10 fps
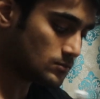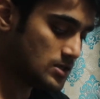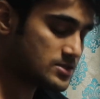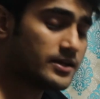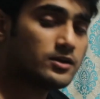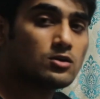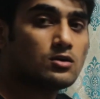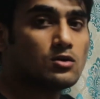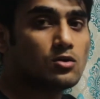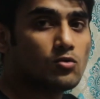sent
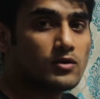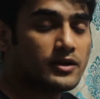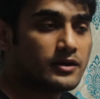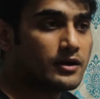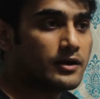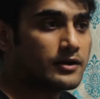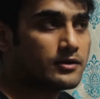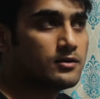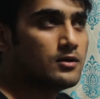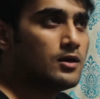over the internet
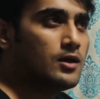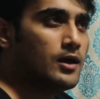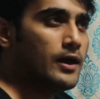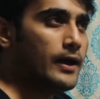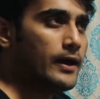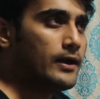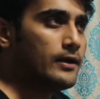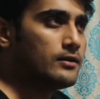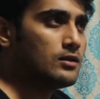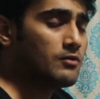
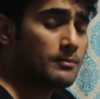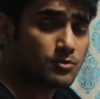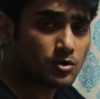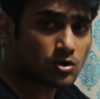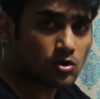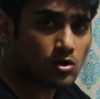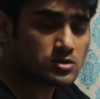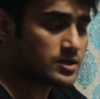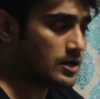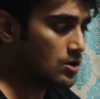and the web
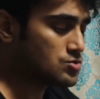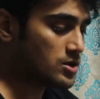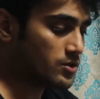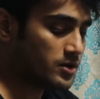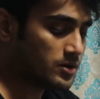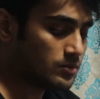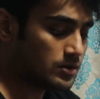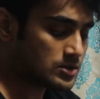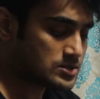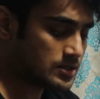protocols and how security
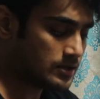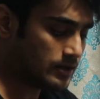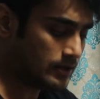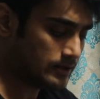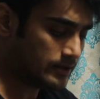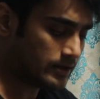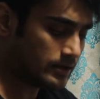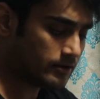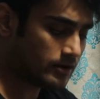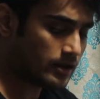works, and that
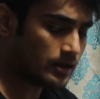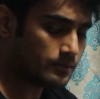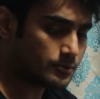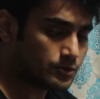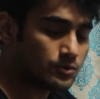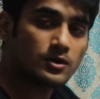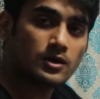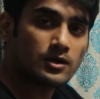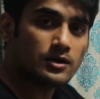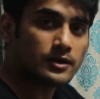will really help you
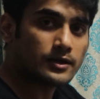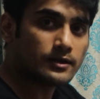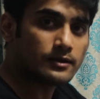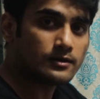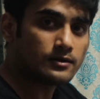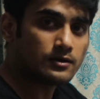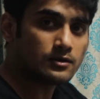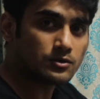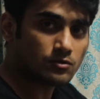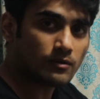in
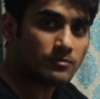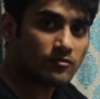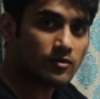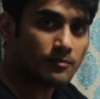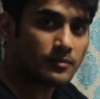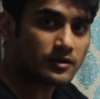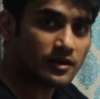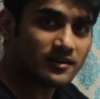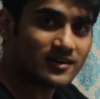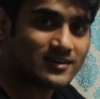your web development
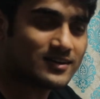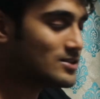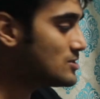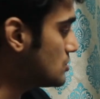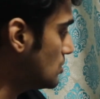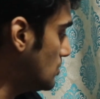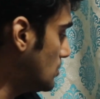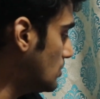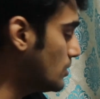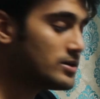career.
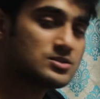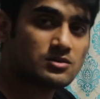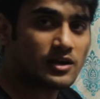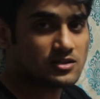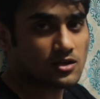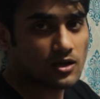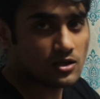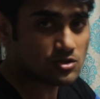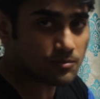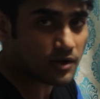So let's
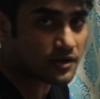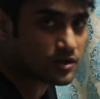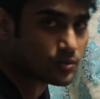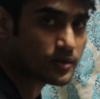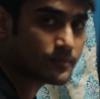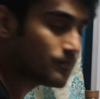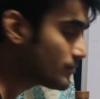jump right into it.